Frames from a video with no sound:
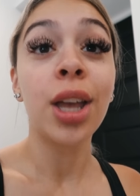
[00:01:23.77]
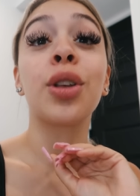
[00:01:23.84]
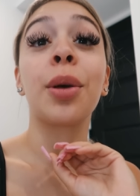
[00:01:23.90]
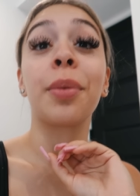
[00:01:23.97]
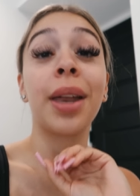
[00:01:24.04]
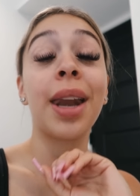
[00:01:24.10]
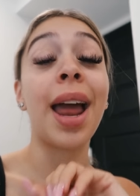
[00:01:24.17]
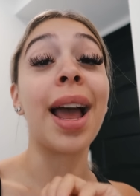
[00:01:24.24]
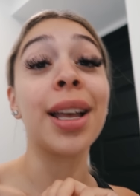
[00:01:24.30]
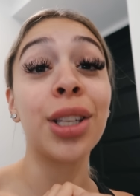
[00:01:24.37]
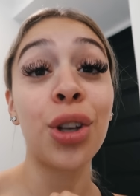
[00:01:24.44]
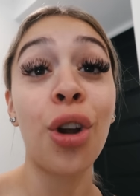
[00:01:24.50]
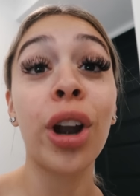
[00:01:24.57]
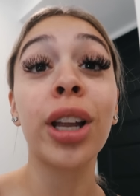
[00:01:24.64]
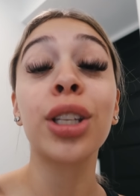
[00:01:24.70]
So I'm gonna
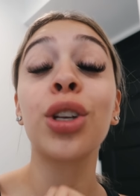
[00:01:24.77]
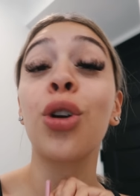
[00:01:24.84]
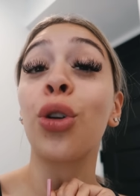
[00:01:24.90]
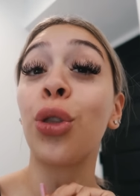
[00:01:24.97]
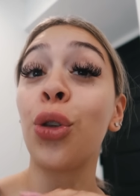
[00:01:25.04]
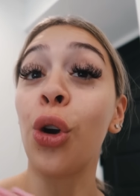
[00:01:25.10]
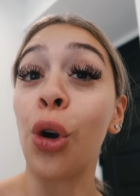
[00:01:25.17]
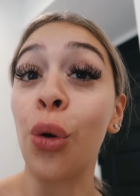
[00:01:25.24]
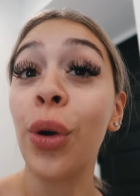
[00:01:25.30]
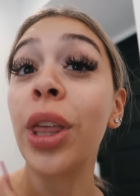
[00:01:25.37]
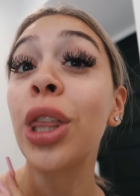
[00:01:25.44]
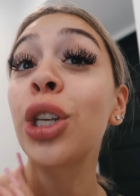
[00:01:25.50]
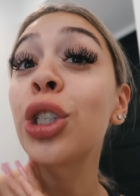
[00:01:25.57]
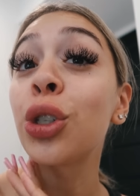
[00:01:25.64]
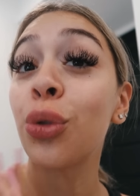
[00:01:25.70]
ask Garik to go throw away
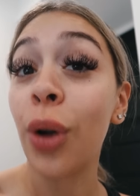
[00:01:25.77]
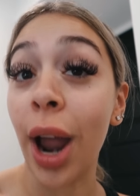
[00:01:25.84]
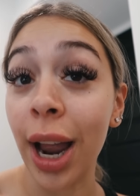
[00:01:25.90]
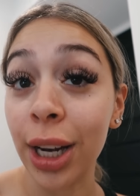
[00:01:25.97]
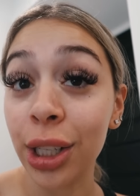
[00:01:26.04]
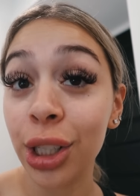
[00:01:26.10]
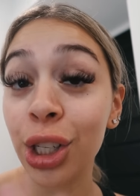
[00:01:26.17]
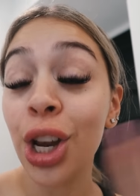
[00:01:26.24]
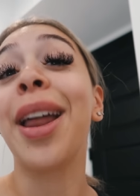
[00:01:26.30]
the trash.